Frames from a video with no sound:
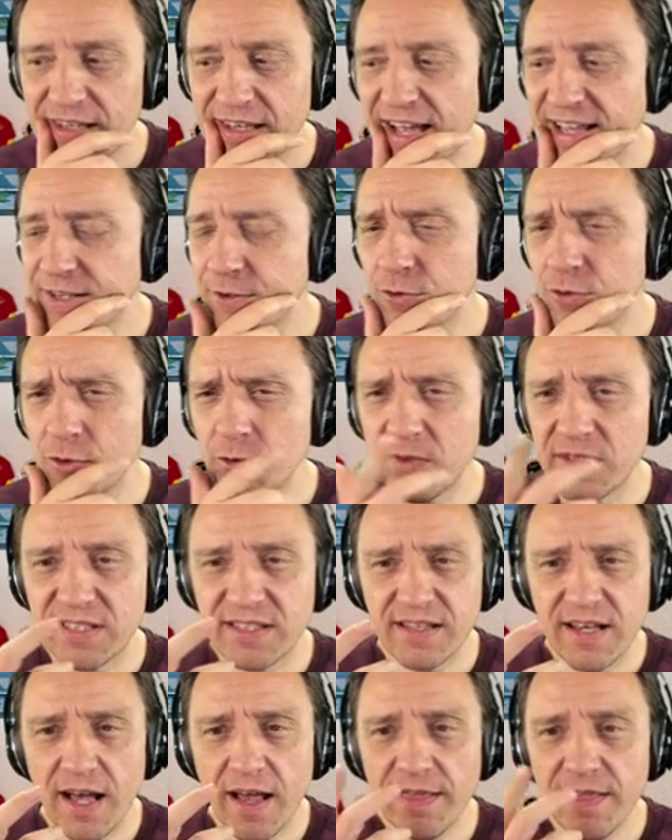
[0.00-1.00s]
It had to do with
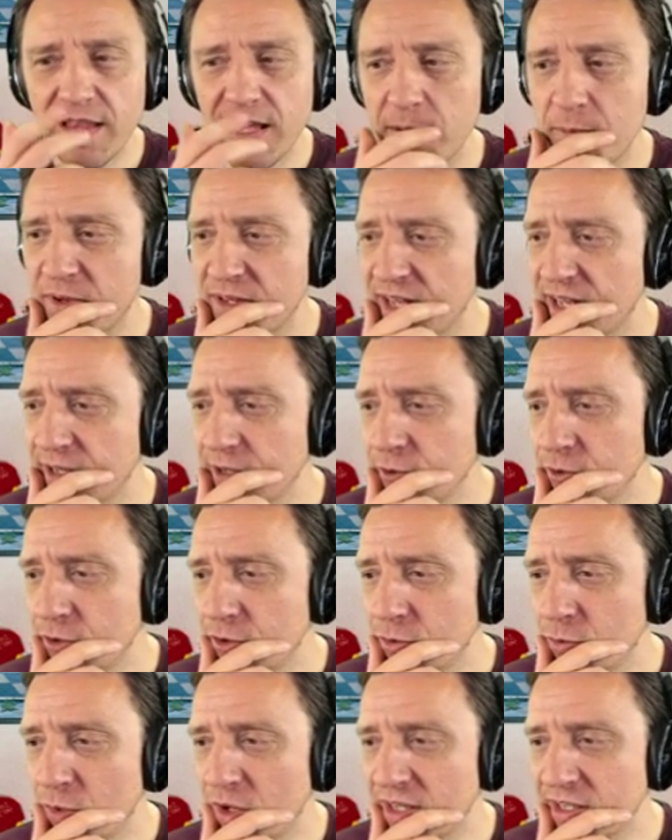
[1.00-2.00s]
Sunday, but I don't
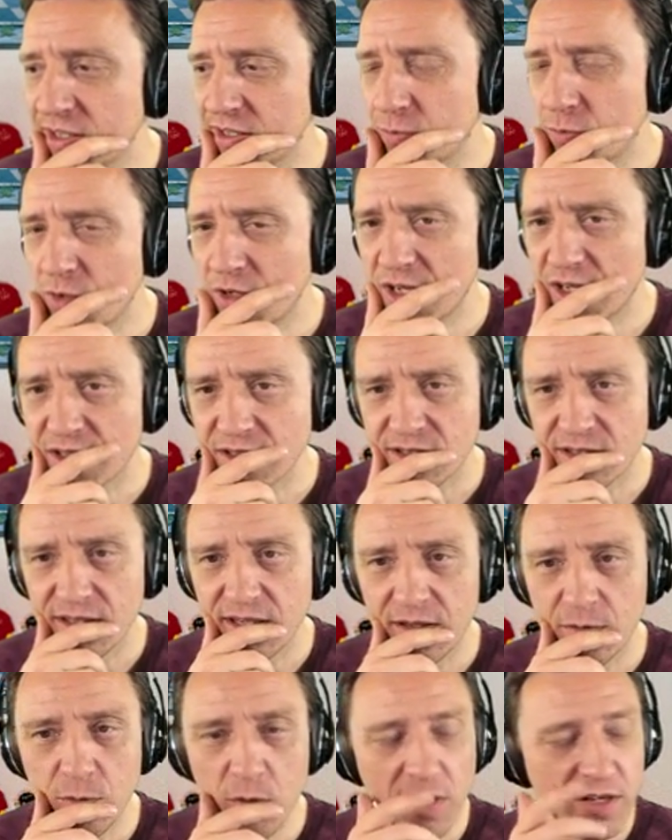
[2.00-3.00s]
know what it was.
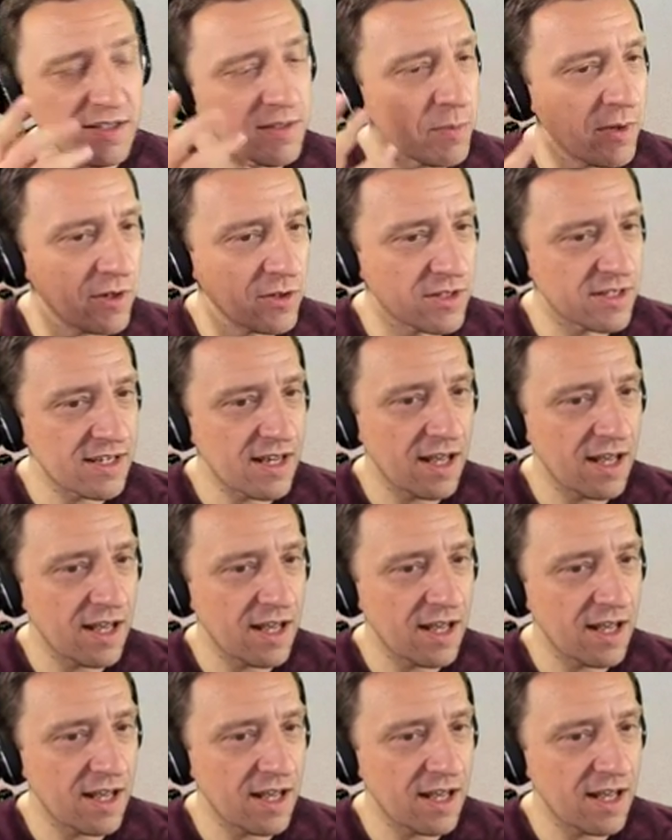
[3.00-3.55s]
It was about